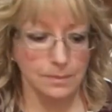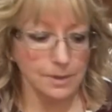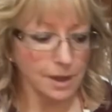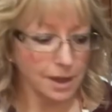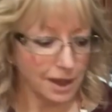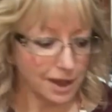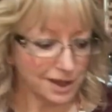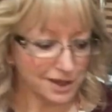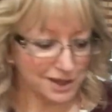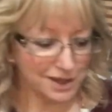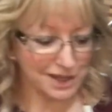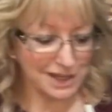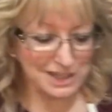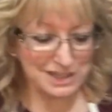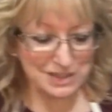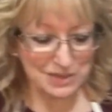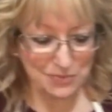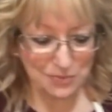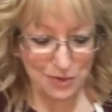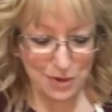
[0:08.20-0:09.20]
Hi guys,
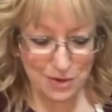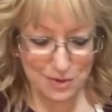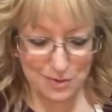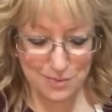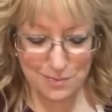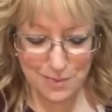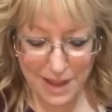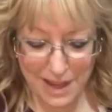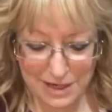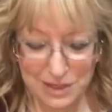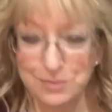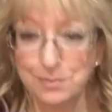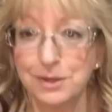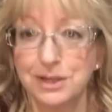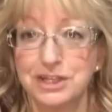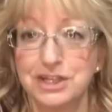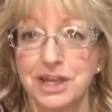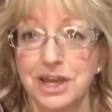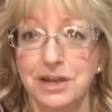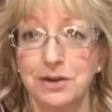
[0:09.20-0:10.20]
and welcome back to my
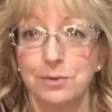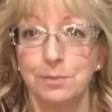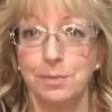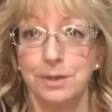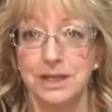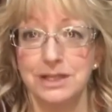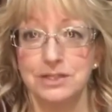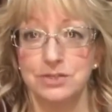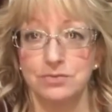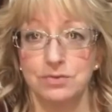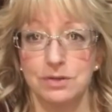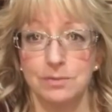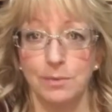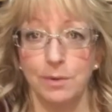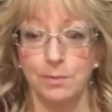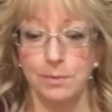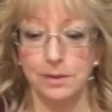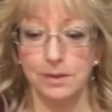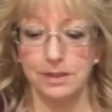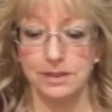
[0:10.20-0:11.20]
channel, Blessed
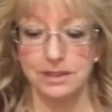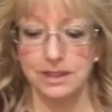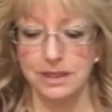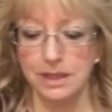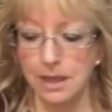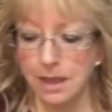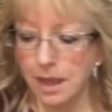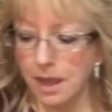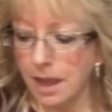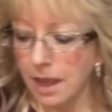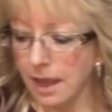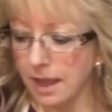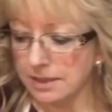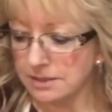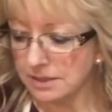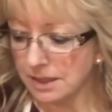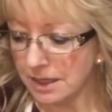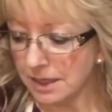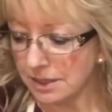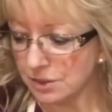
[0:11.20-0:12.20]
Trimability. As
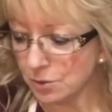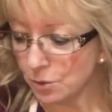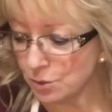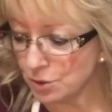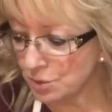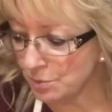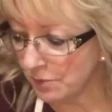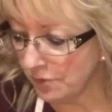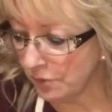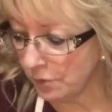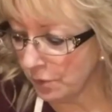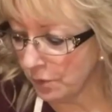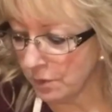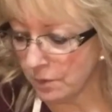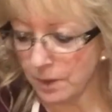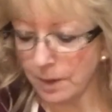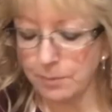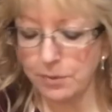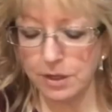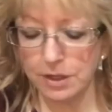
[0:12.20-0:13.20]
I had told you
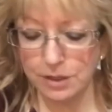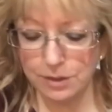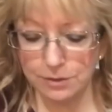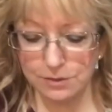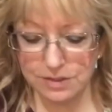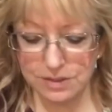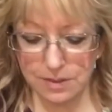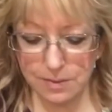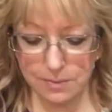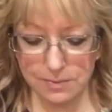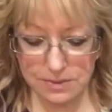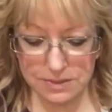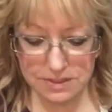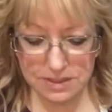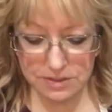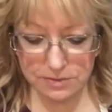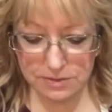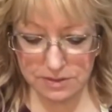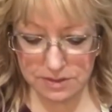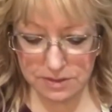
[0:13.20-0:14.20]
before, I'm going to do some
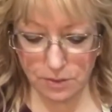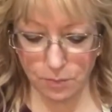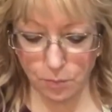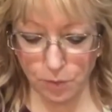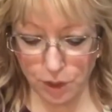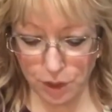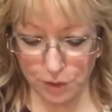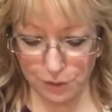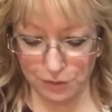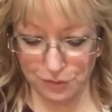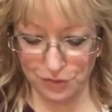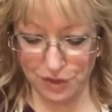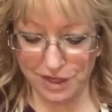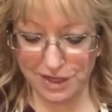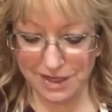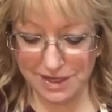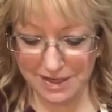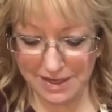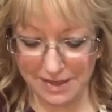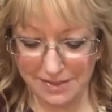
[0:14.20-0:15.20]
series on what are you
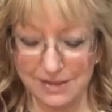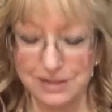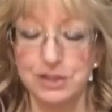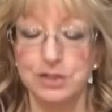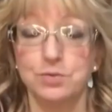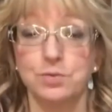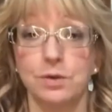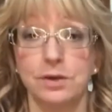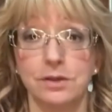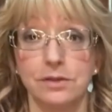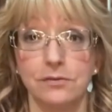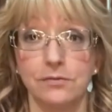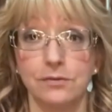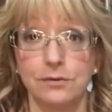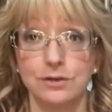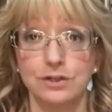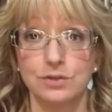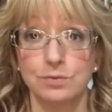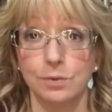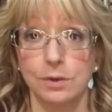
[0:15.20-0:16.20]
drinking, and this is one of the
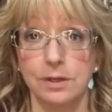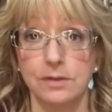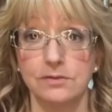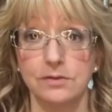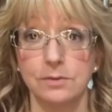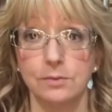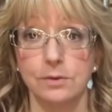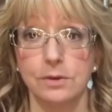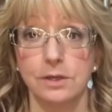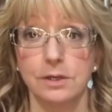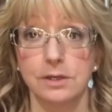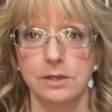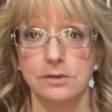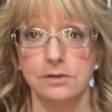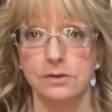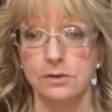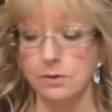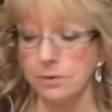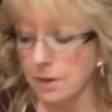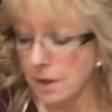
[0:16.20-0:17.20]
first ones that we're going to do.